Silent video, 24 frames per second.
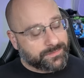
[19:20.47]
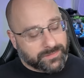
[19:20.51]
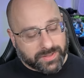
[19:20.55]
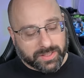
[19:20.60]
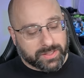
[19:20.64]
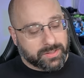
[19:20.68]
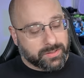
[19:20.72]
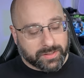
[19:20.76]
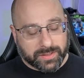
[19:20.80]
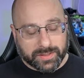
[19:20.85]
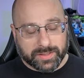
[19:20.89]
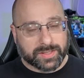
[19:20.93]

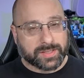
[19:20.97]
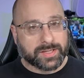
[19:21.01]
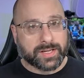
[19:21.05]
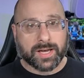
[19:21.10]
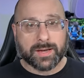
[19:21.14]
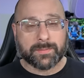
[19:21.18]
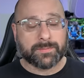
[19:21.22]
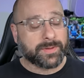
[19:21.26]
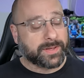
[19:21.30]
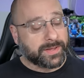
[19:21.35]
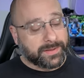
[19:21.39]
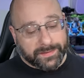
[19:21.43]
and you can
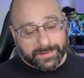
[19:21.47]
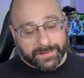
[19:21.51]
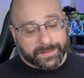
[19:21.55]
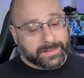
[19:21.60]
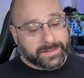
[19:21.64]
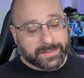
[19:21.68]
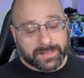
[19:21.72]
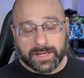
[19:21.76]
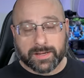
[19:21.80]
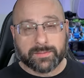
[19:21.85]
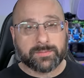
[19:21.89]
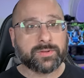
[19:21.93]
stop
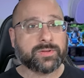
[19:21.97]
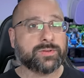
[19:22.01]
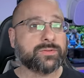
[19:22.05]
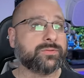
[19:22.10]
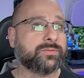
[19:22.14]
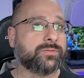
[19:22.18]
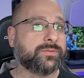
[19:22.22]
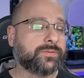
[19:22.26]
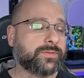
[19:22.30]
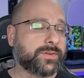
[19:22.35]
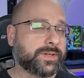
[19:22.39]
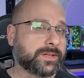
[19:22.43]
anytime you
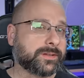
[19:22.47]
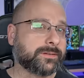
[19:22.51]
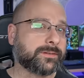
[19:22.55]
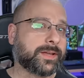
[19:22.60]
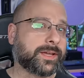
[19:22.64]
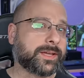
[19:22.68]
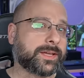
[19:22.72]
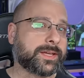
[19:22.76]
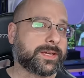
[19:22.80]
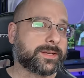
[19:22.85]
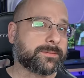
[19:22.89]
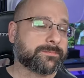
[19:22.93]
feel
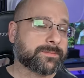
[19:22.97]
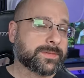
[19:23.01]
like it.